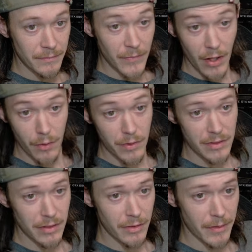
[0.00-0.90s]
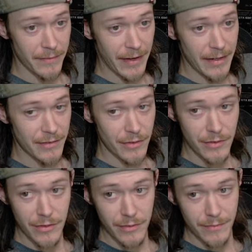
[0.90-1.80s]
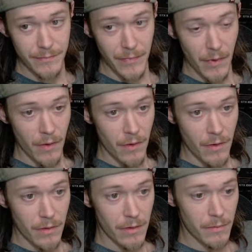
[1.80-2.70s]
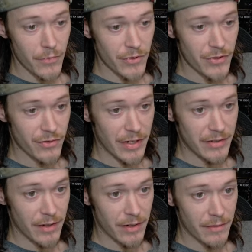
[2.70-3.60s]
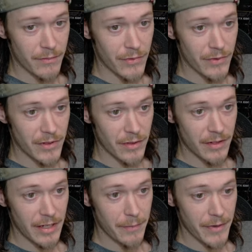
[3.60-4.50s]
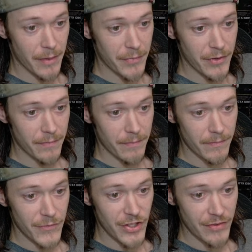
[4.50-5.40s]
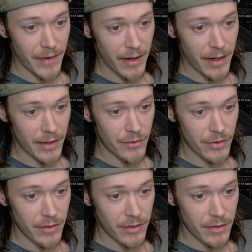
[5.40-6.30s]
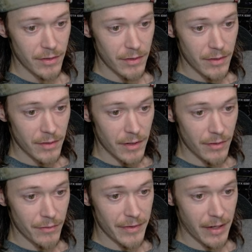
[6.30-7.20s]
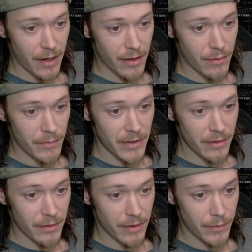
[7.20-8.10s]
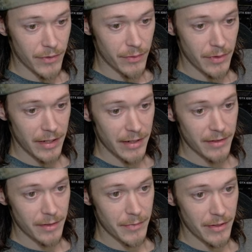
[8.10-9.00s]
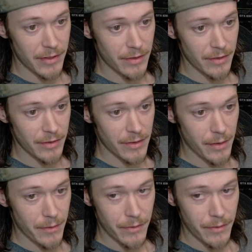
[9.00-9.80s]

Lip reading: Oh, it was a little bit faster, so a little more stress on it. So it's keeping up just fine, actually. I don't think 100 mil 128 could be good, though.